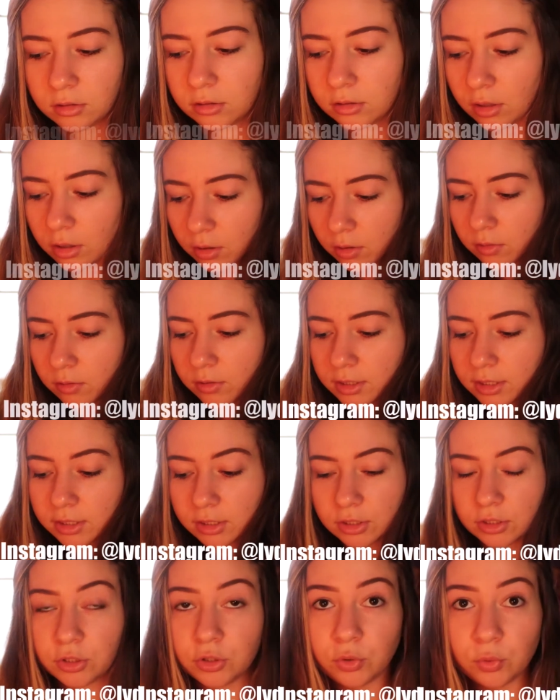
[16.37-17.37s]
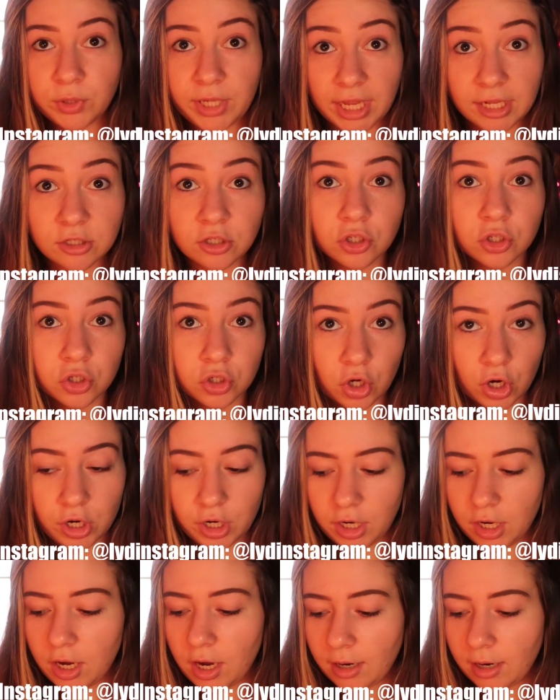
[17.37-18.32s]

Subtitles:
So to get started,